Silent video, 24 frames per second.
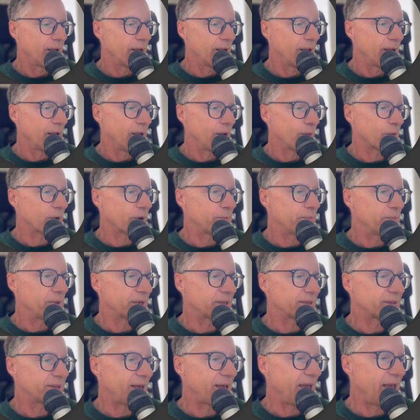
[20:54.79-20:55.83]
We're going to
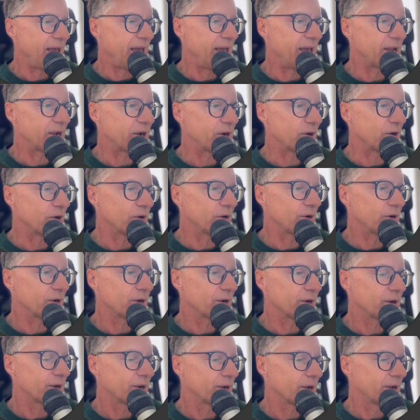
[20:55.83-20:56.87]
pick the hanger.
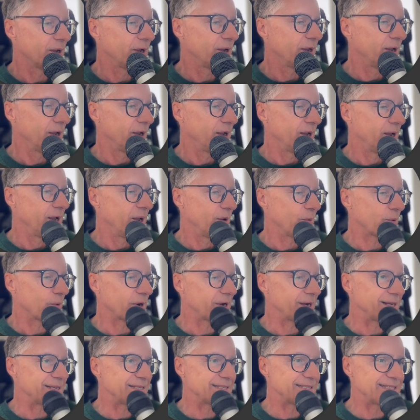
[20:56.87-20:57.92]
We're going
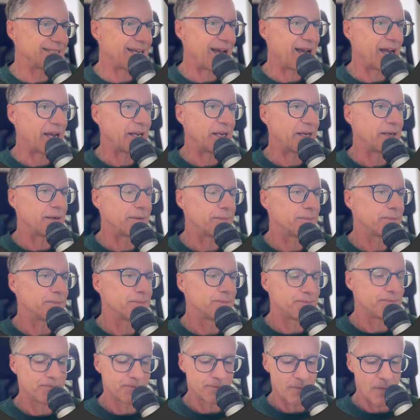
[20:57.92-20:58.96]
to assign.
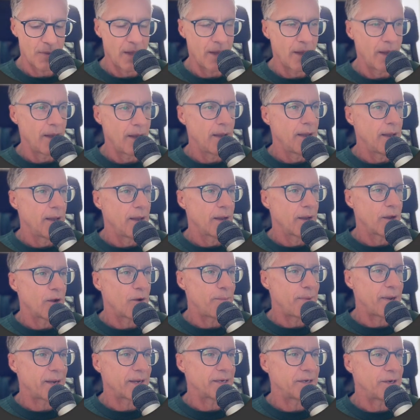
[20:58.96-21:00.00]
Go
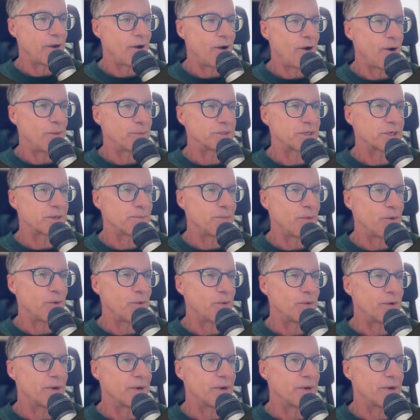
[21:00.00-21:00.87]
back into object mode.